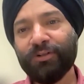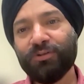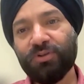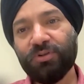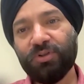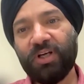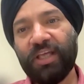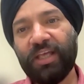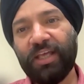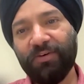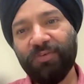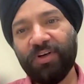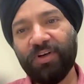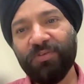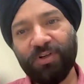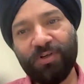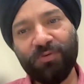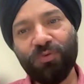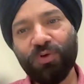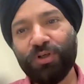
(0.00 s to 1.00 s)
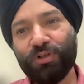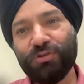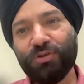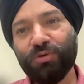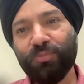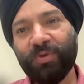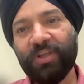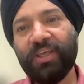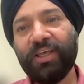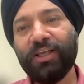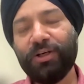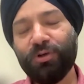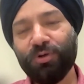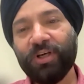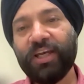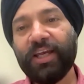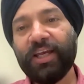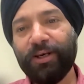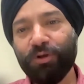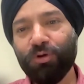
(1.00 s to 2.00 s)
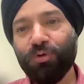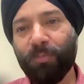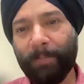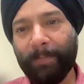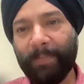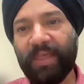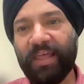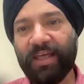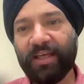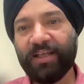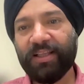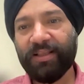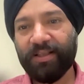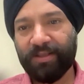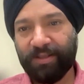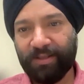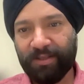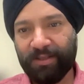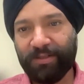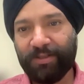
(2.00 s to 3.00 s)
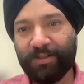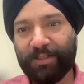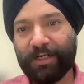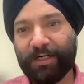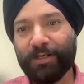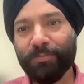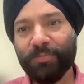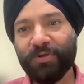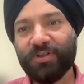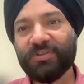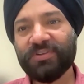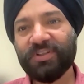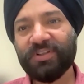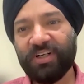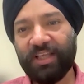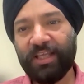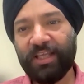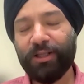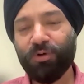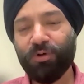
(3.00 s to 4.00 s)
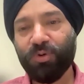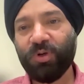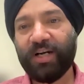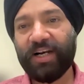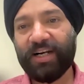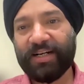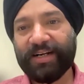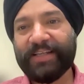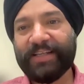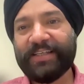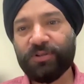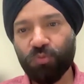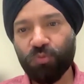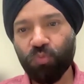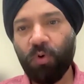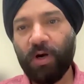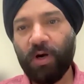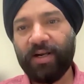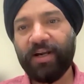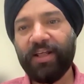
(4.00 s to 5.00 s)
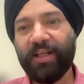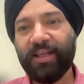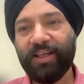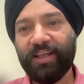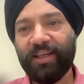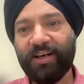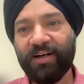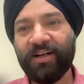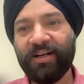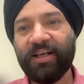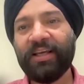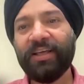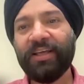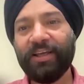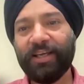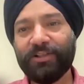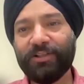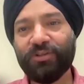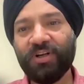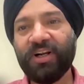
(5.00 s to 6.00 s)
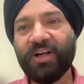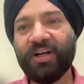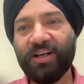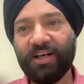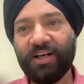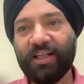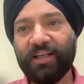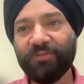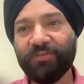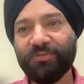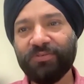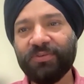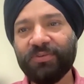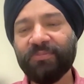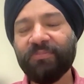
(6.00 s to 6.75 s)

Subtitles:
So everyone wants to be hero. Can you make that person hero at least one day in his or her life?